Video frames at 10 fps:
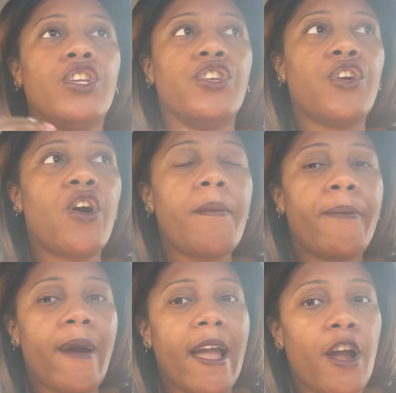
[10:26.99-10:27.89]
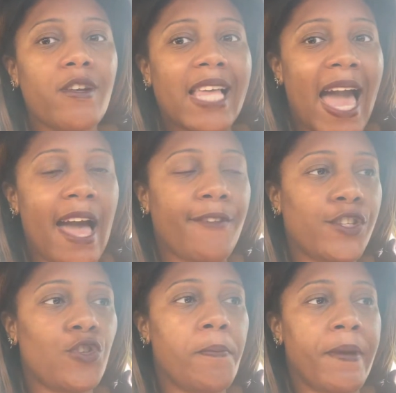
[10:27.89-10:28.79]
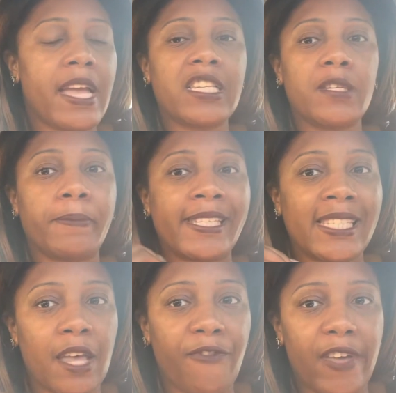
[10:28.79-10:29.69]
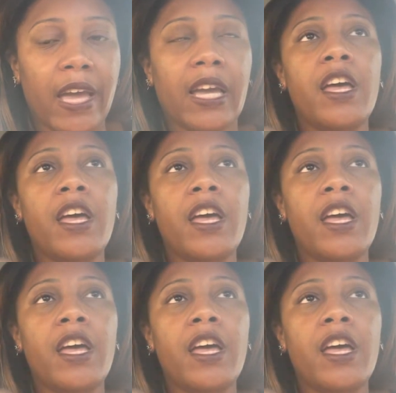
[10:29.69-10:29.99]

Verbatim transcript: Your prayers have to be specific.